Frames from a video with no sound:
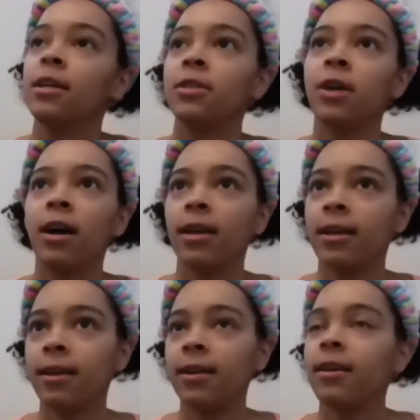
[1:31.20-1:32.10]

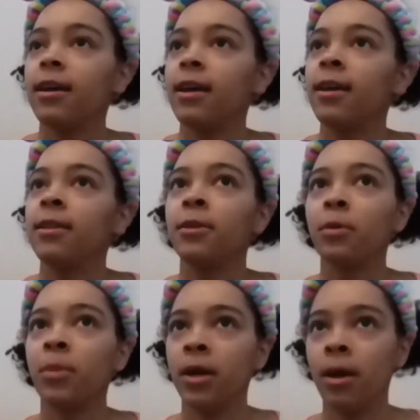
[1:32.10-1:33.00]
talking a
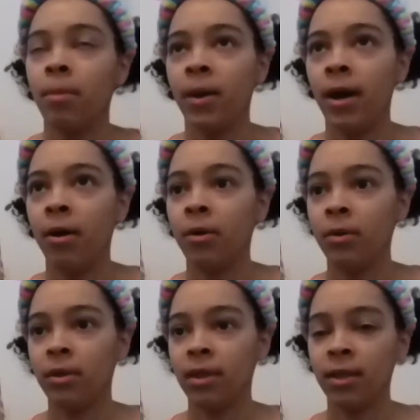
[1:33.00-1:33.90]
little bit about
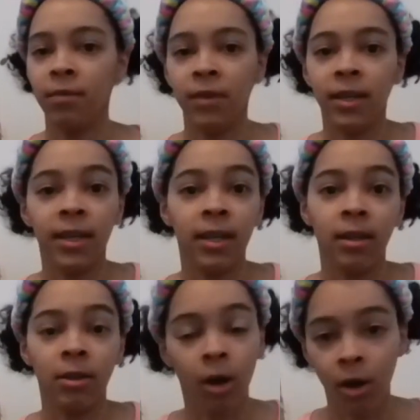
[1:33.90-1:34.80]
the
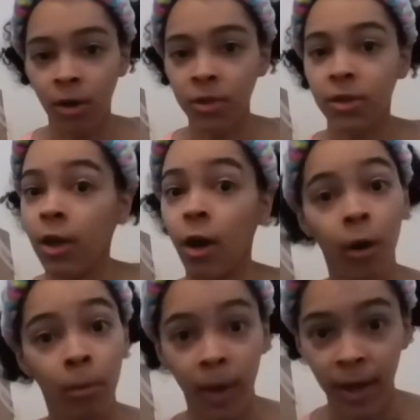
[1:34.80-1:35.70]
VAE dolls. They
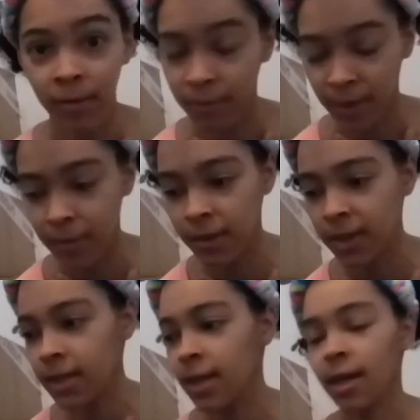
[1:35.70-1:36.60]
are my
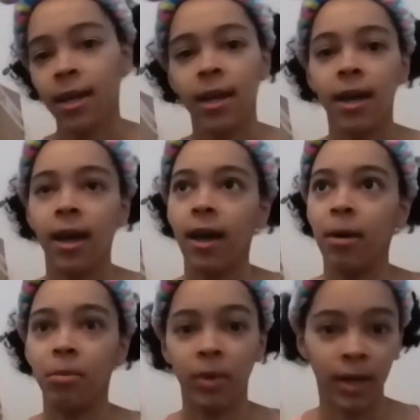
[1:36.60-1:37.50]
favorite
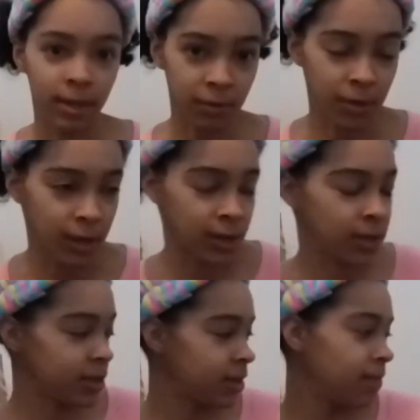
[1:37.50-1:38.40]
uh, brand of
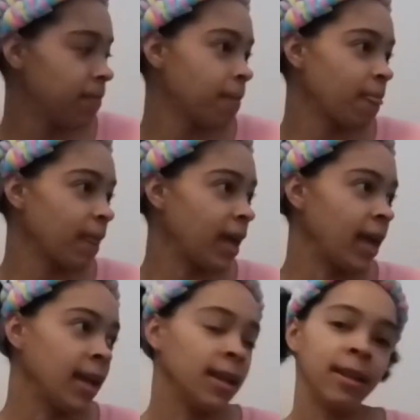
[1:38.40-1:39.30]
dolls
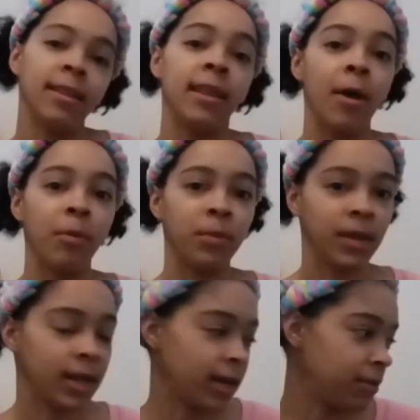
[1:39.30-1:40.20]
and that will
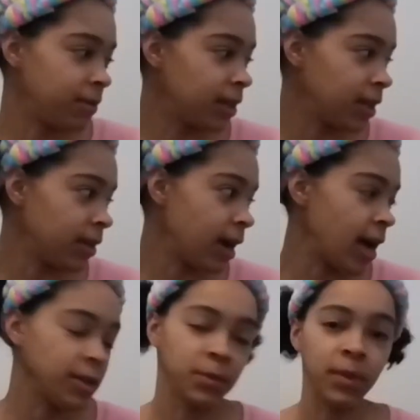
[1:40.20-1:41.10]
be kind of clear
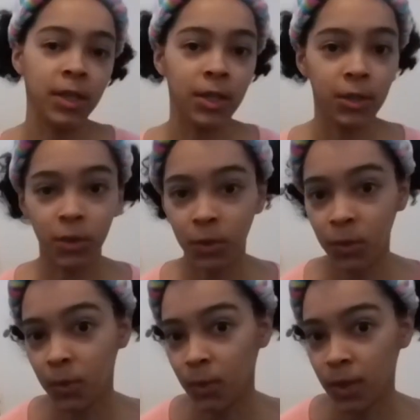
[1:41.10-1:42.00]
as we
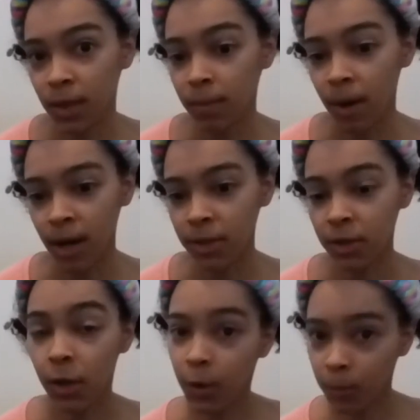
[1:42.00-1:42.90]
do the box
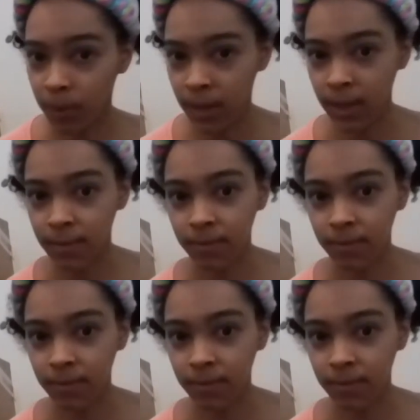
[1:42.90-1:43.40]
opening.